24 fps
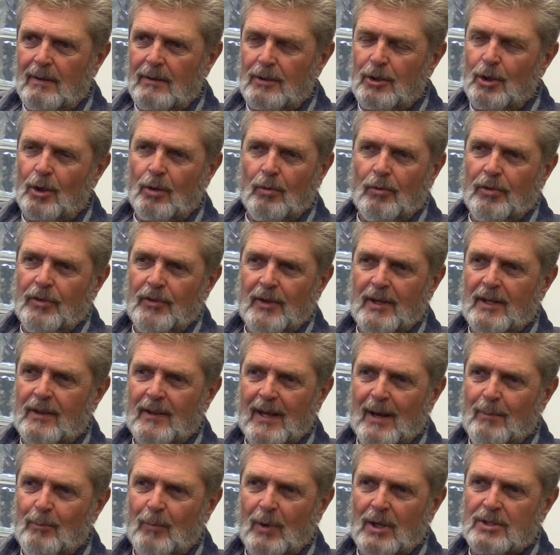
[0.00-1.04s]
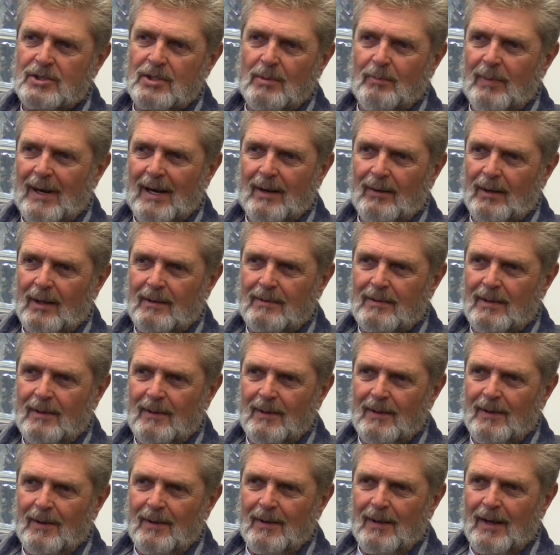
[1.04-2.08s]
You don't think that much about it
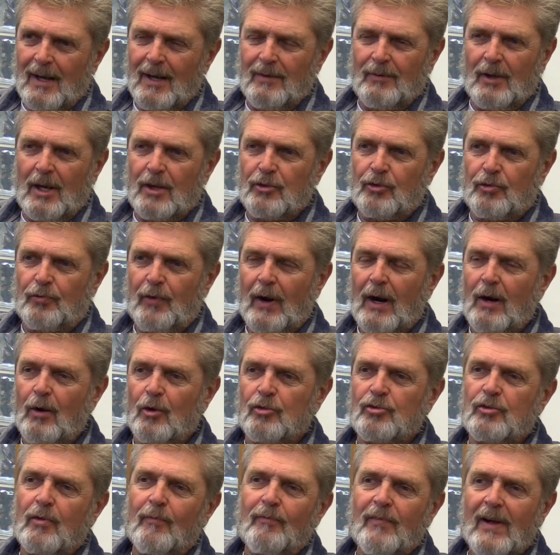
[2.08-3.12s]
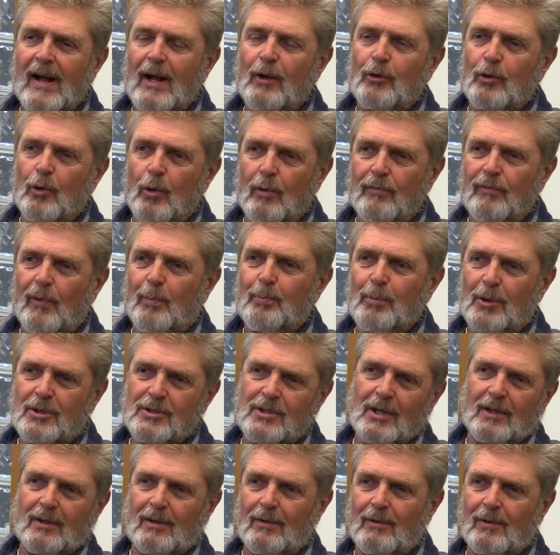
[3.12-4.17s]
as far as the value of a
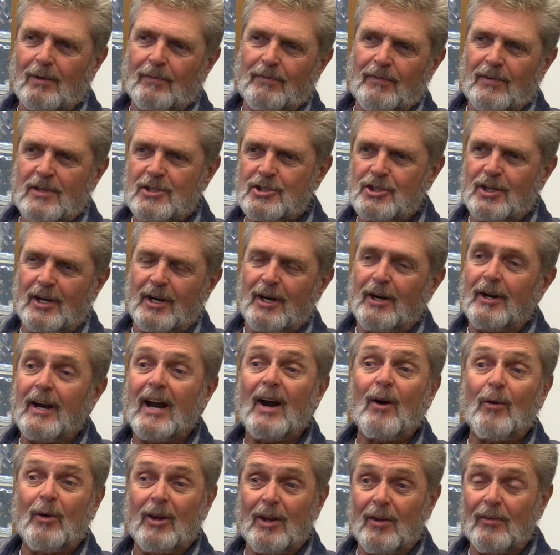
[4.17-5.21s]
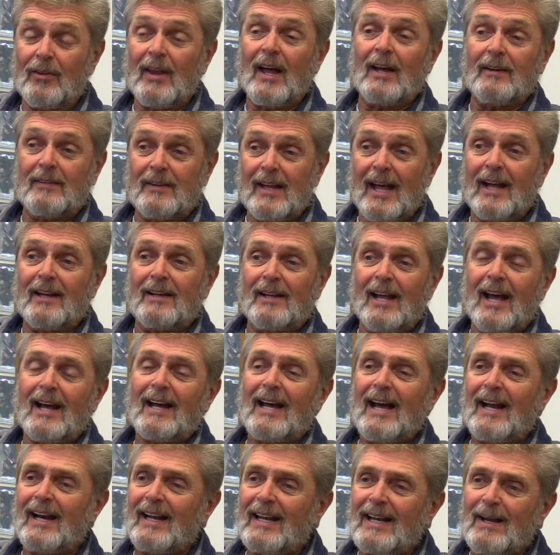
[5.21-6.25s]
particular fish in an area, that
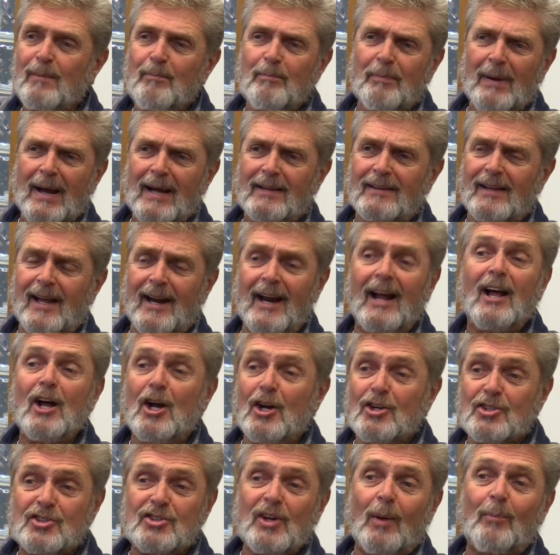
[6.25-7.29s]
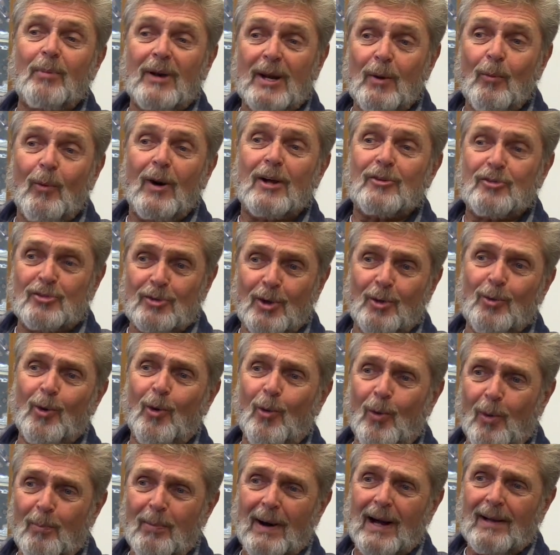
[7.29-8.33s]
kind of impact that somebody wants to
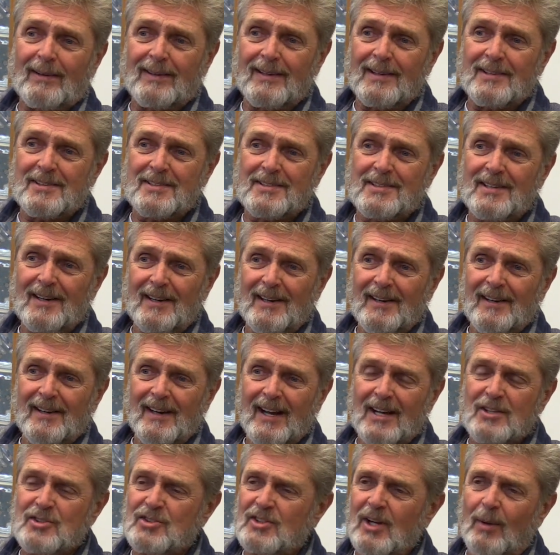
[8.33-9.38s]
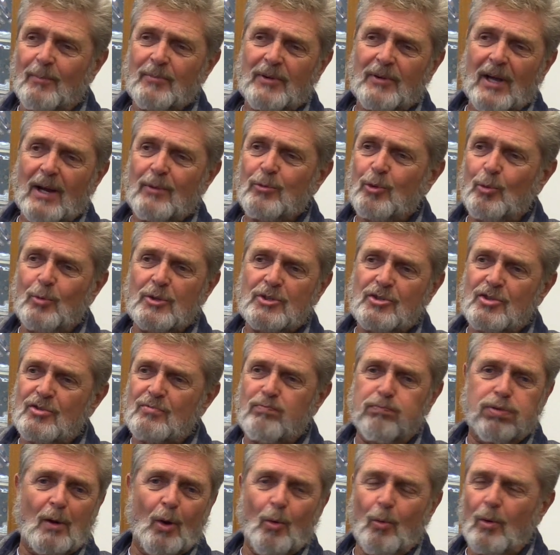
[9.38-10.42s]
know about this. And sometimes we just
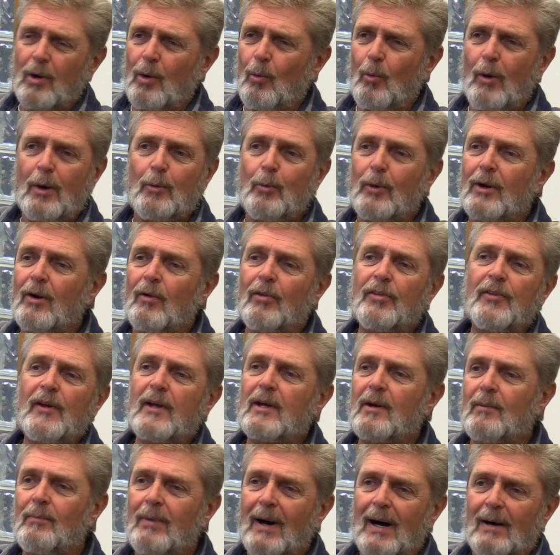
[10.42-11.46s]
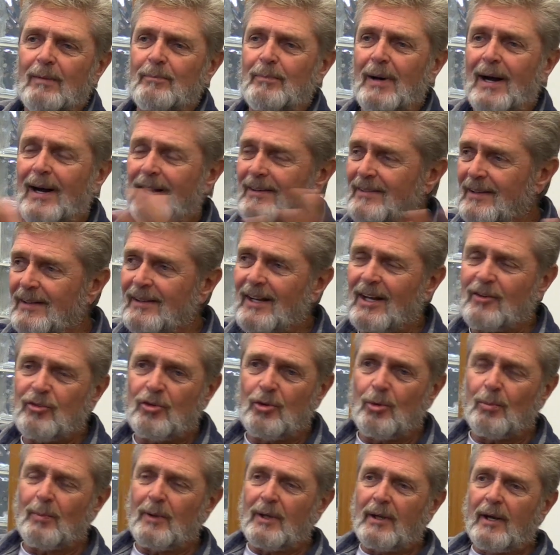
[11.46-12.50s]
blow it away. We don't think about it, but I think that's
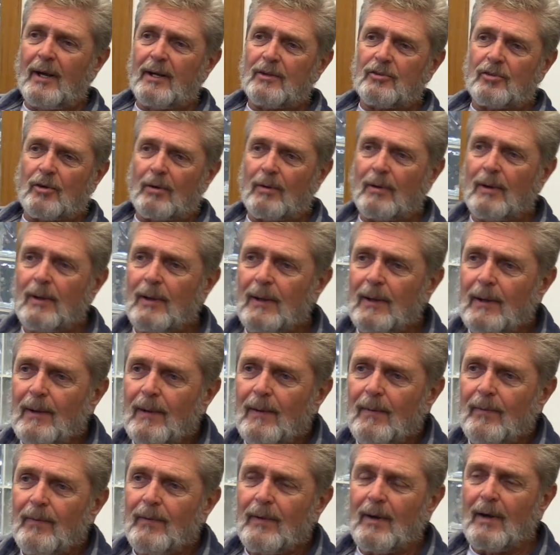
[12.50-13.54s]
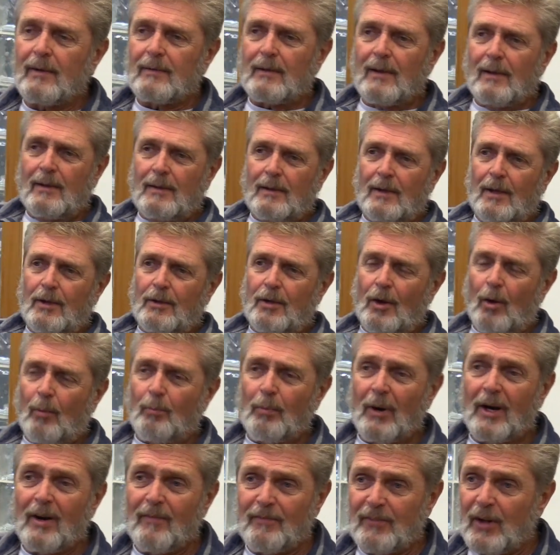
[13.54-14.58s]
human nature. Mm-hmm. Yeah, you know.
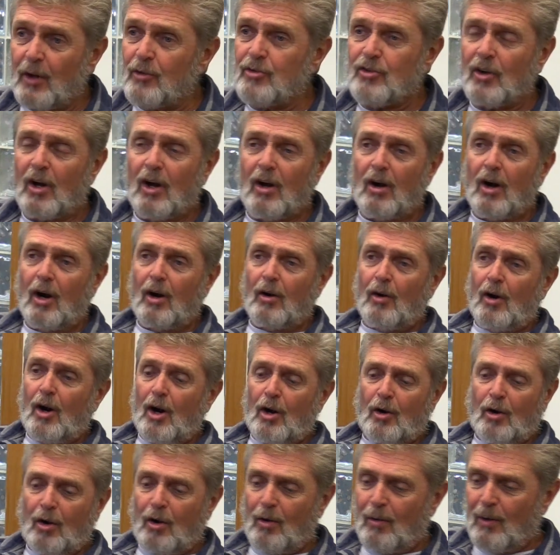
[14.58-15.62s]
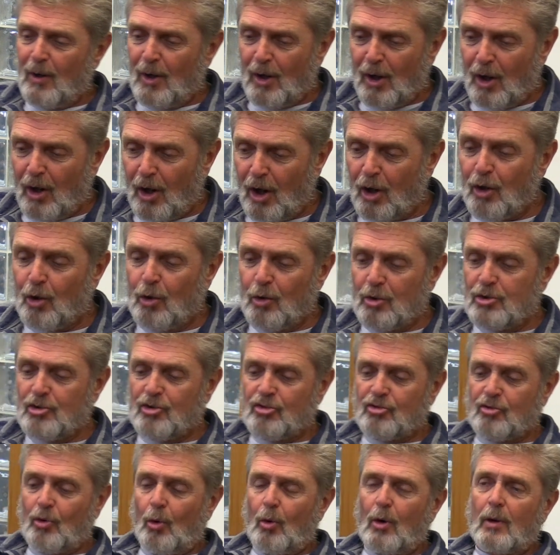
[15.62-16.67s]
But if there's a good
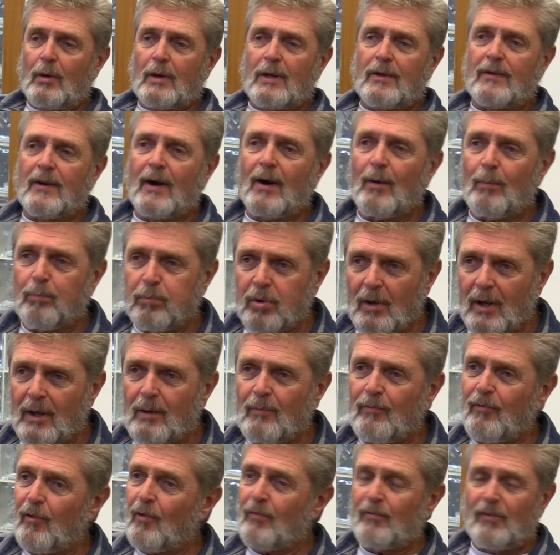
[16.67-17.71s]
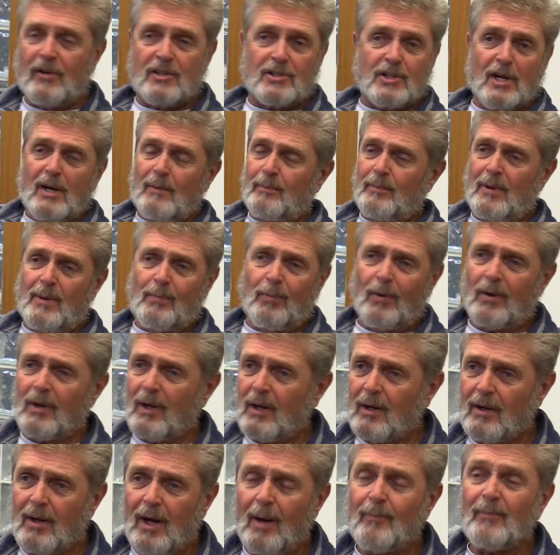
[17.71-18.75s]
story there, plentiful fish, people are
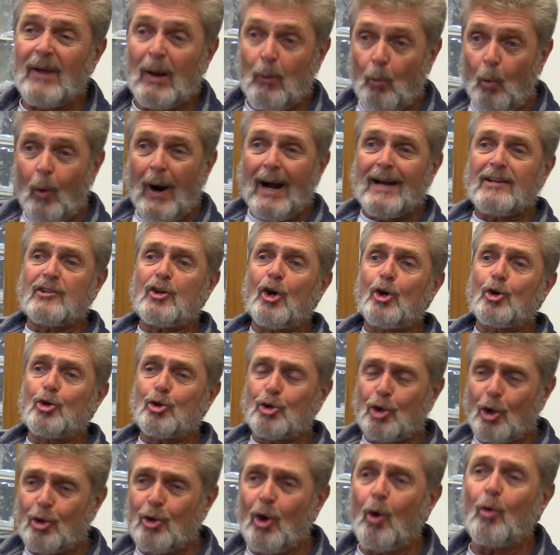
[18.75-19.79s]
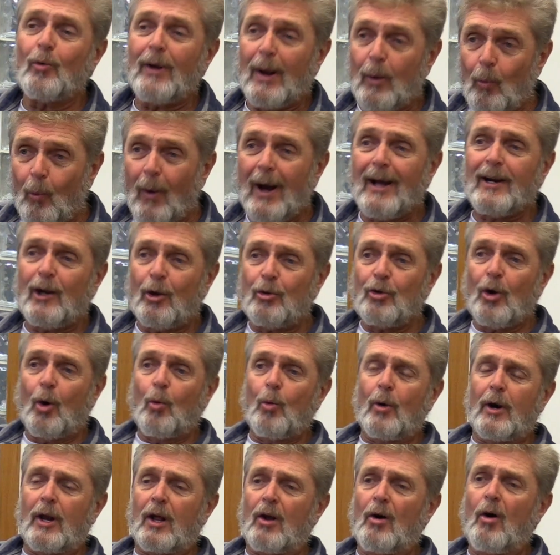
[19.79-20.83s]
going to come. They want to know. They want to know where to